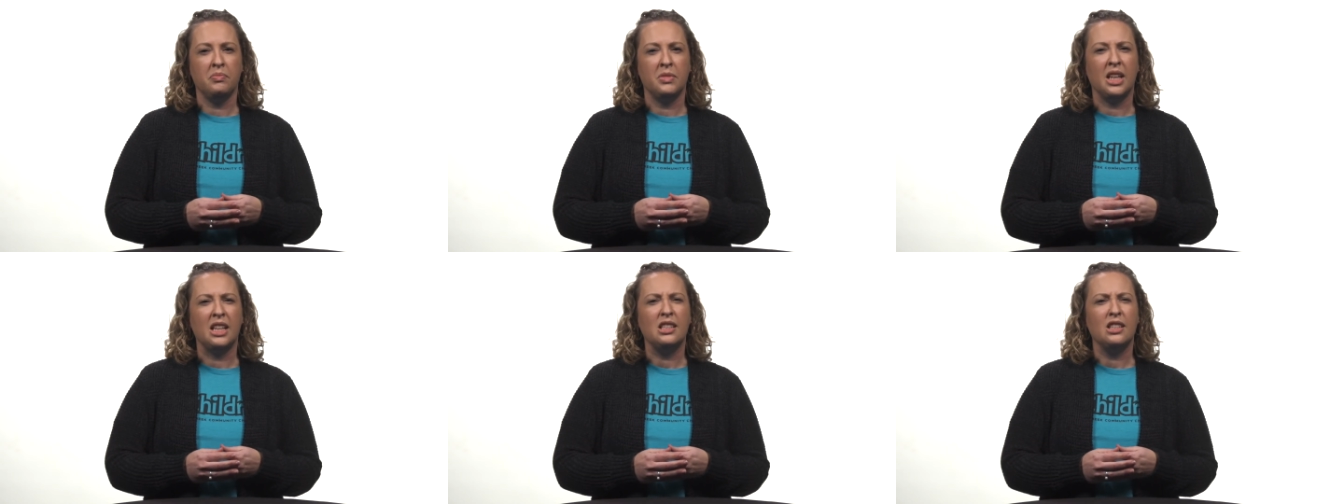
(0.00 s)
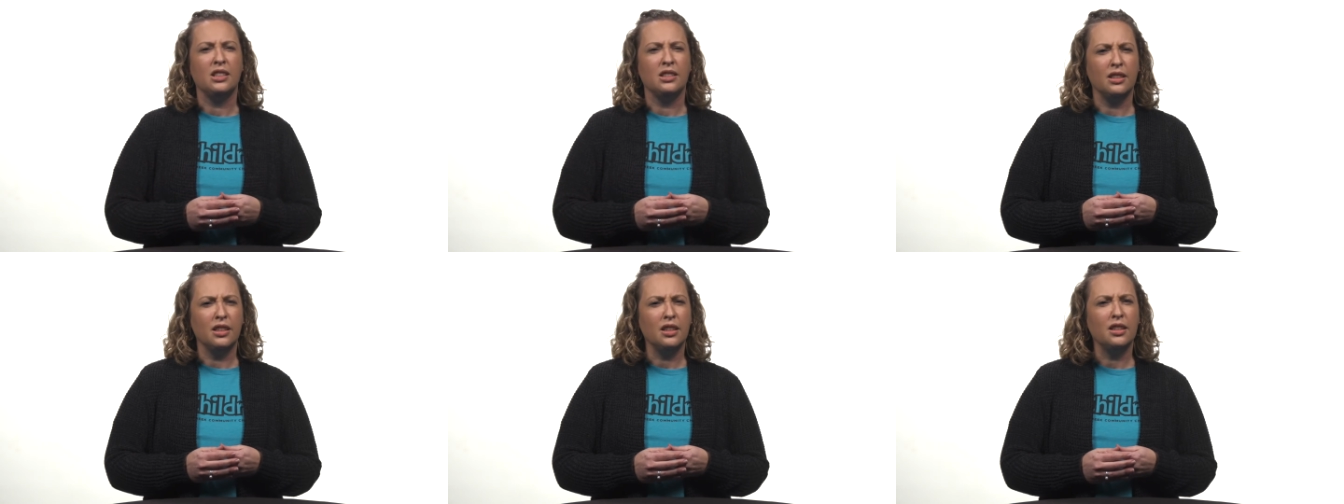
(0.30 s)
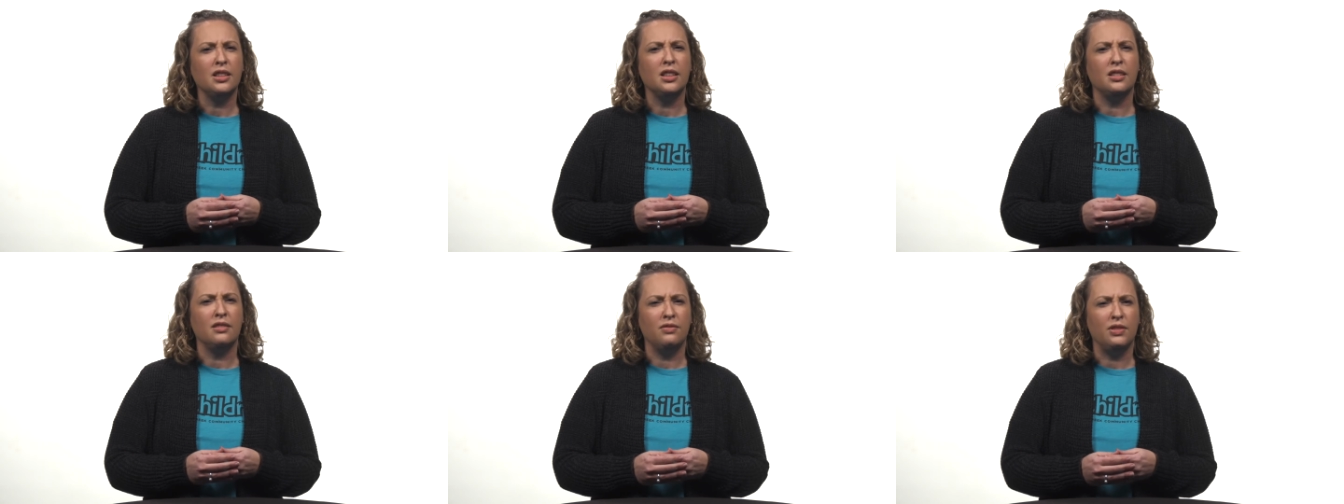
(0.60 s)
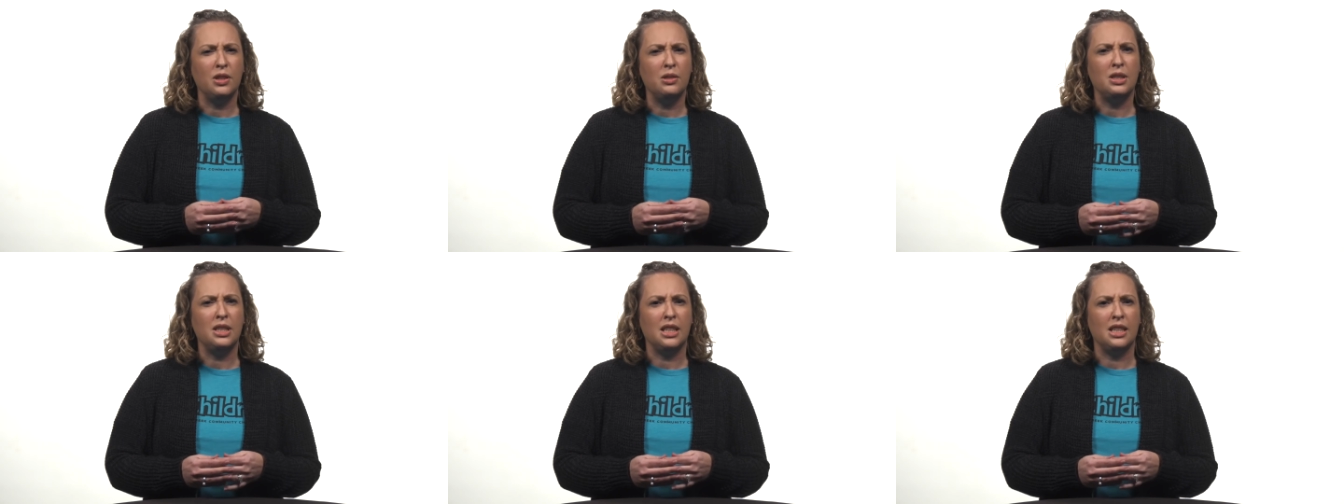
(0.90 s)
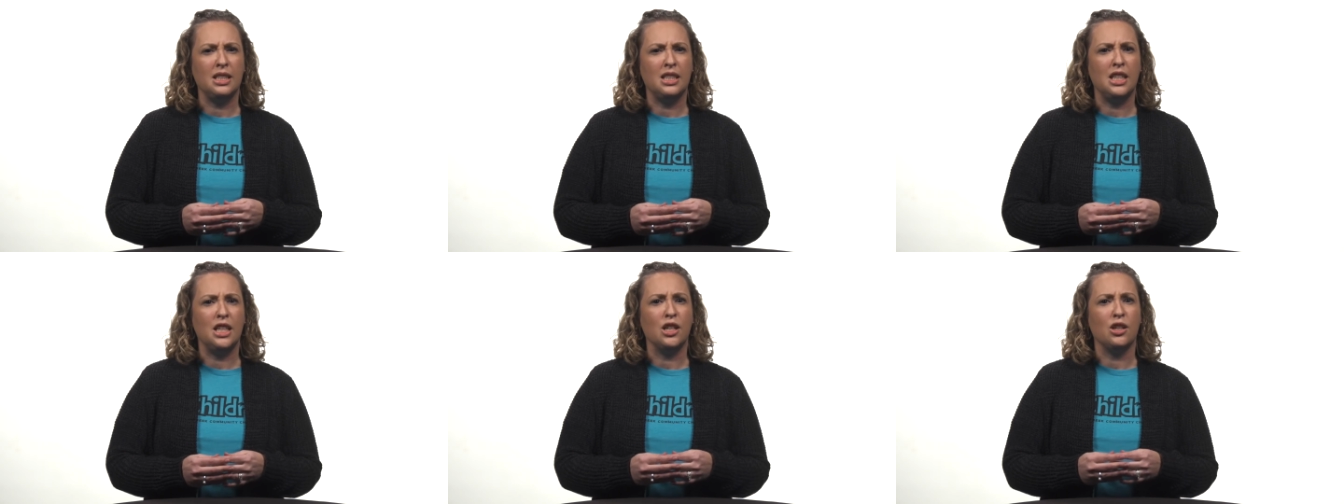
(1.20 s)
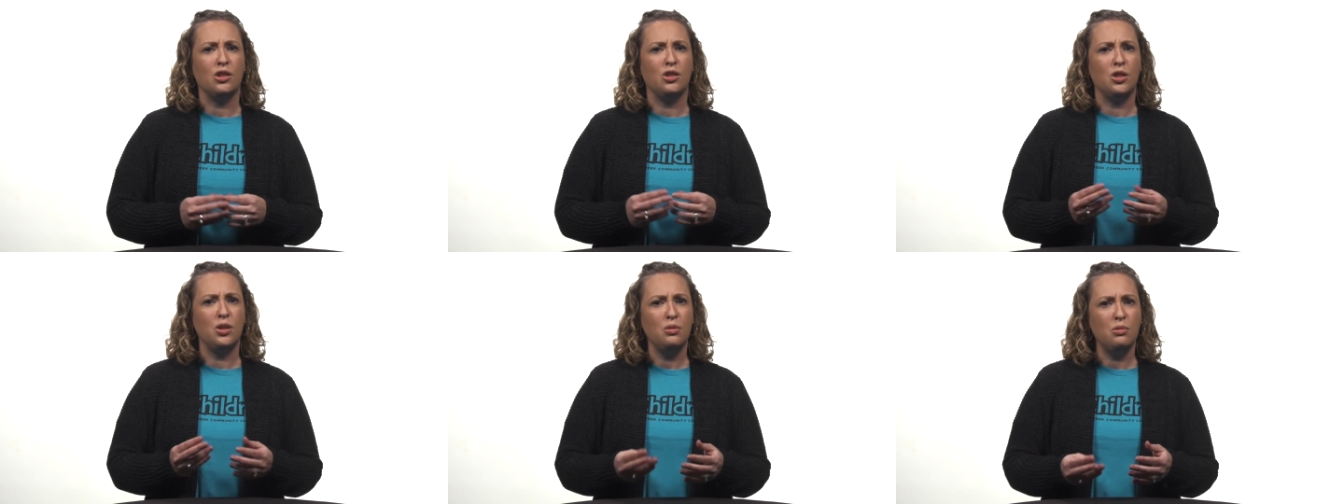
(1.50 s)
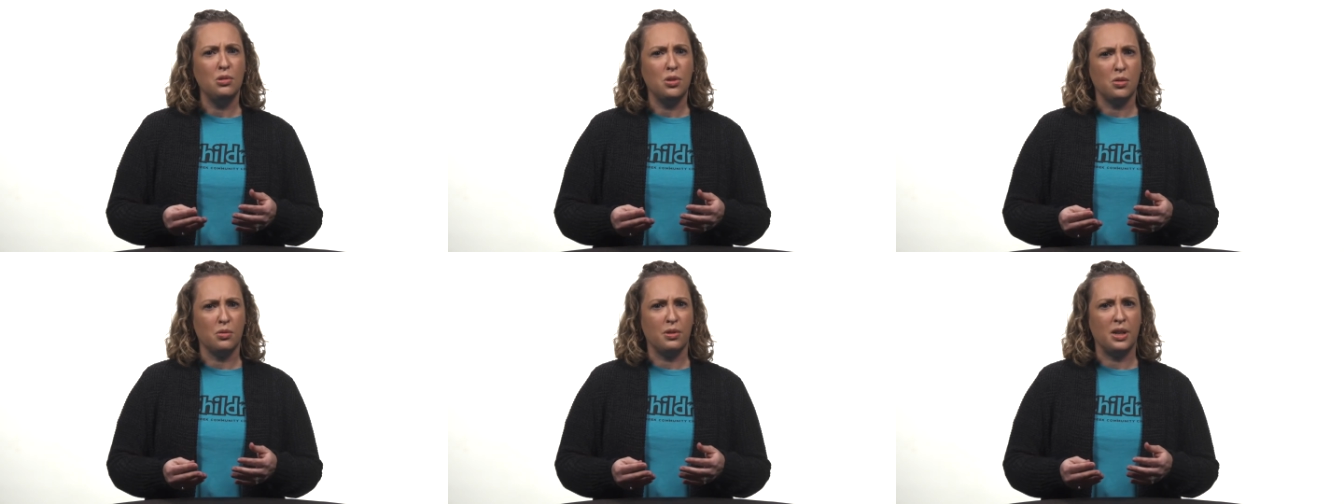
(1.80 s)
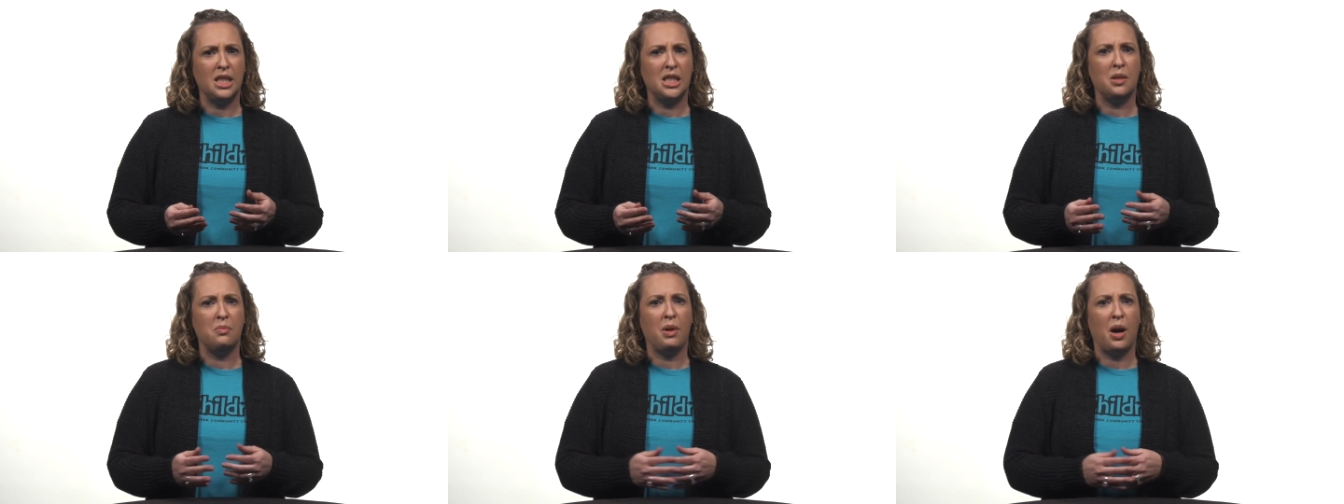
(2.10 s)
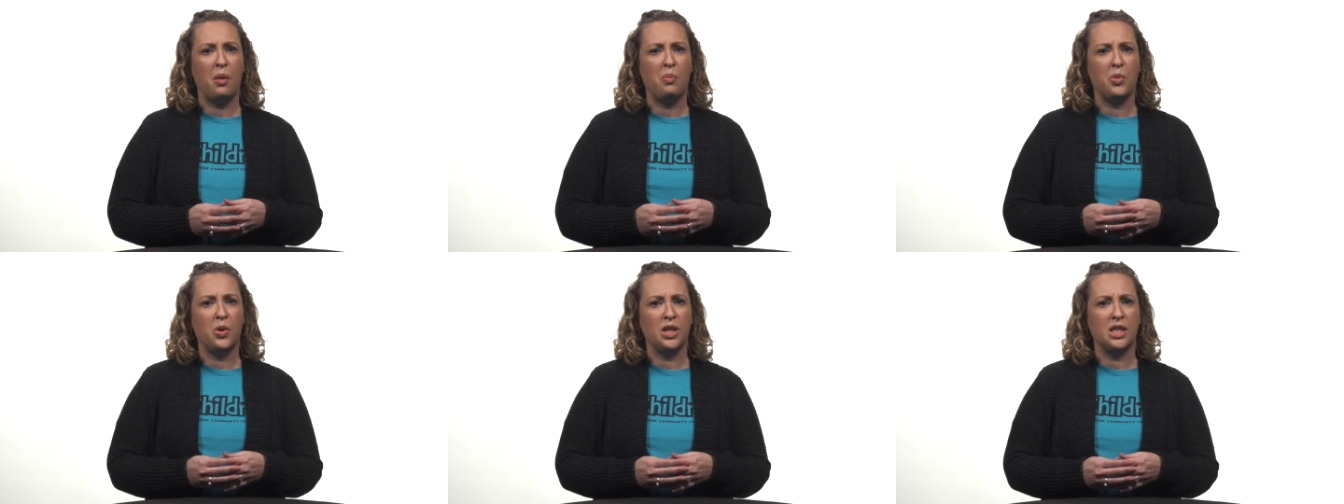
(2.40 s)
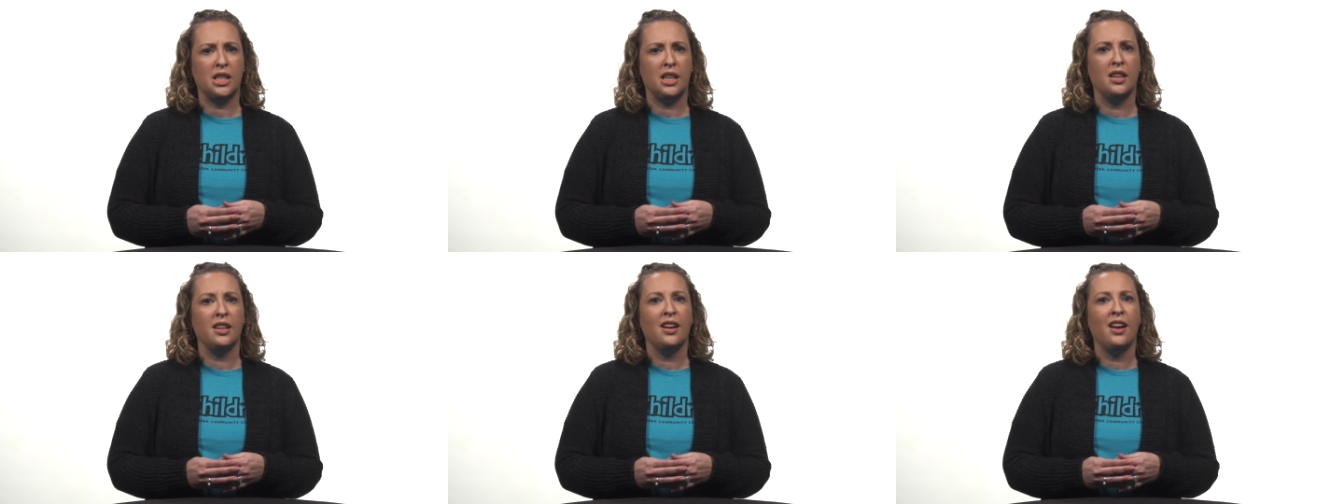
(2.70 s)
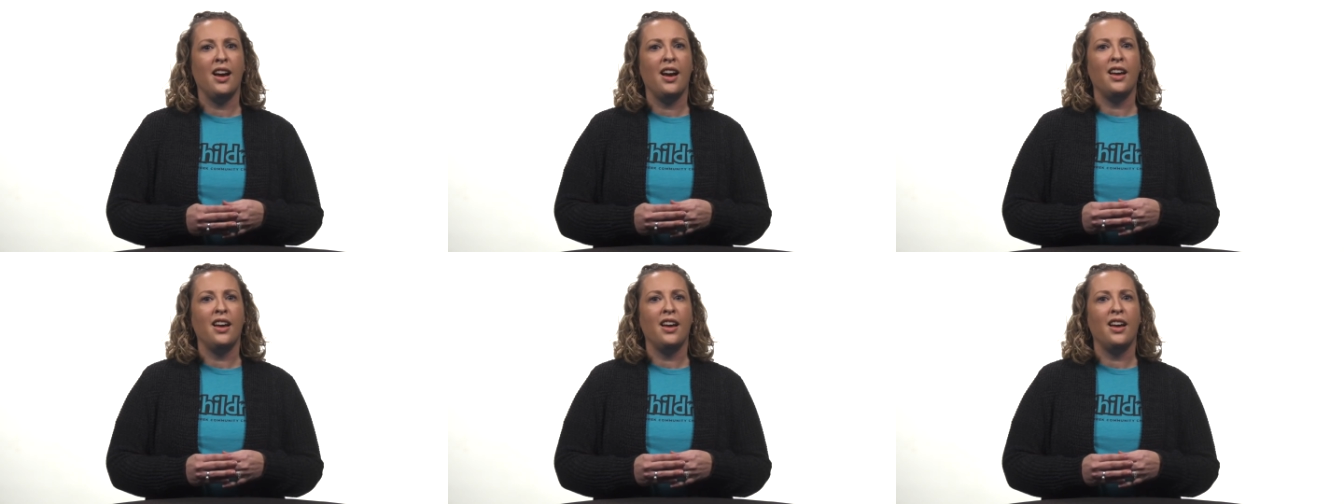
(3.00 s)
It's a little confusing to hear two stories about prison